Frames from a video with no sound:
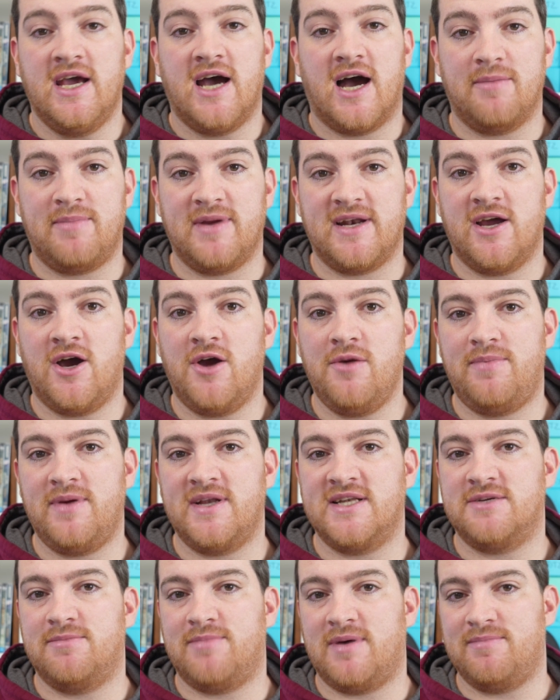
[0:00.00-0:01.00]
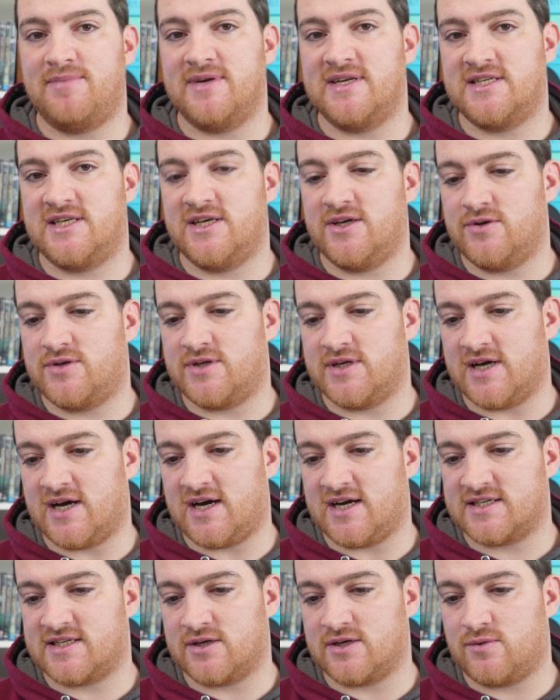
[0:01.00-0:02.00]
I've been hoping to bump into you to
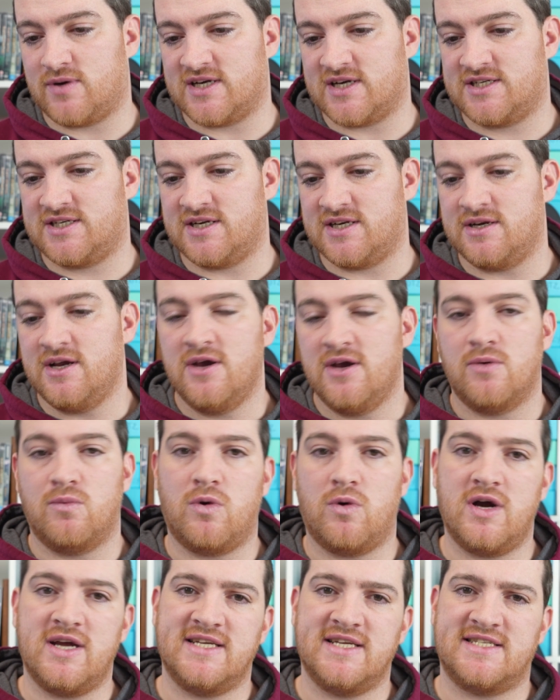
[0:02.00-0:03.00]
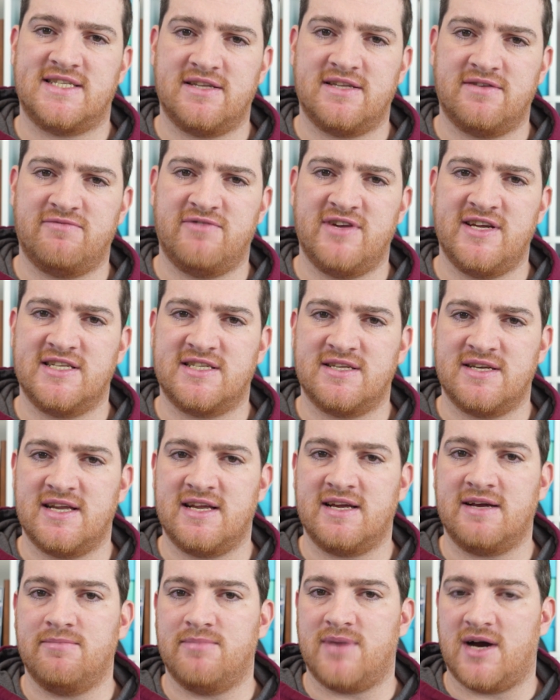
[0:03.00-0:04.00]
ask the question, what is the
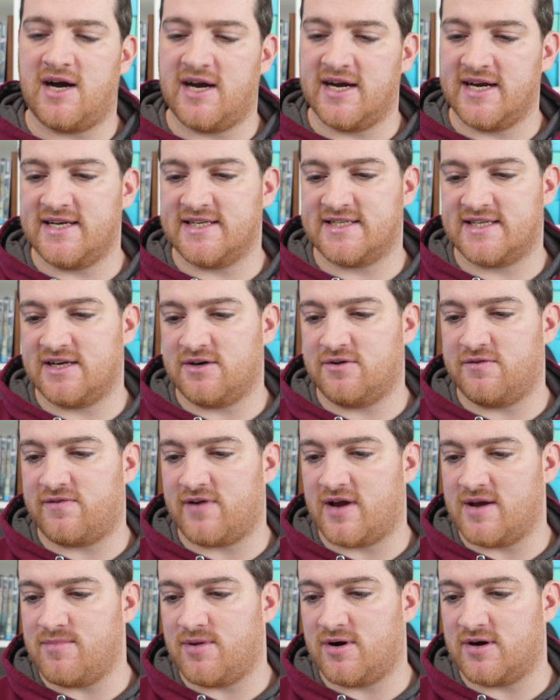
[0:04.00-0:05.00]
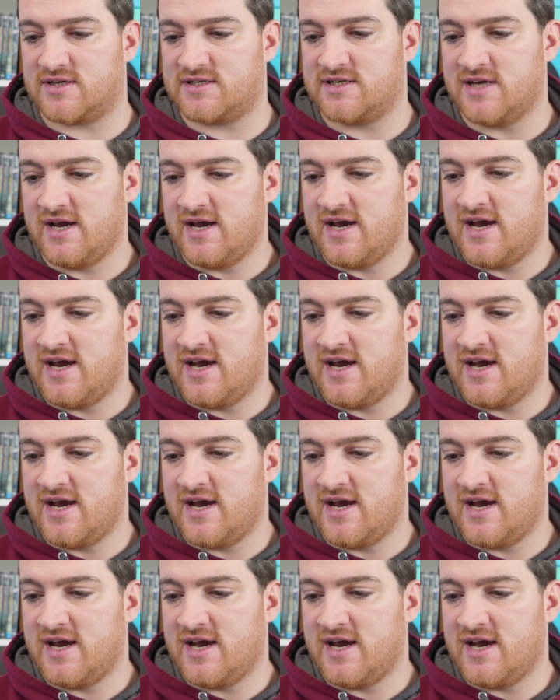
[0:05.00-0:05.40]
reasoning behind a single fly box?